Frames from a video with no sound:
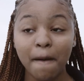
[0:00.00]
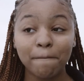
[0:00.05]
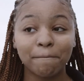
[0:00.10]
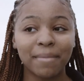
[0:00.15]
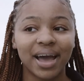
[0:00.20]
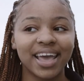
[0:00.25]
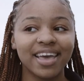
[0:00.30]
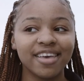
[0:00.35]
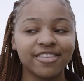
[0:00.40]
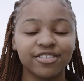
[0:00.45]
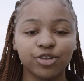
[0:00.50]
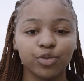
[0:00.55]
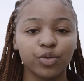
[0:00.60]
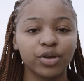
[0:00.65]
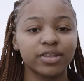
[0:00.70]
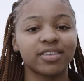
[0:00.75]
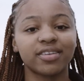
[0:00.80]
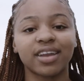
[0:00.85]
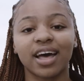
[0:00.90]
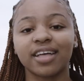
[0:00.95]
My
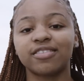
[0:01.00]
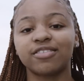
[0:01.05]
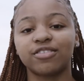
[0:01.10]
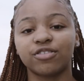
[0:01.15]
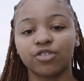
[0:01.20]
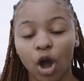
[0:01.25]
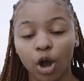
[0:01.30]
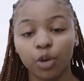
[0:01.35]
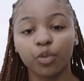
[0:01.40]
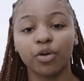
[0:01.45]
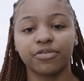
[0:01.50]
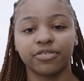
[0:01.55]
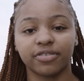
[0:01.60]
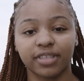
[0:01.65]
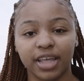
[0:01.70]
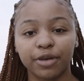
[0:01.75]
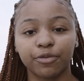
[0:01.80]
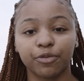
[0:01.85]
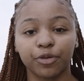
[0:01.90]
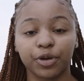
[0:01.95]
history did not start with
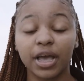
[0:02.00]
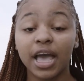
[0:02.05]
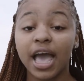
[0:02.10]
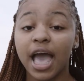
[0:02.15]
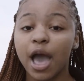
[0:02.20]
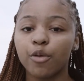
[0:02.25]
slavery.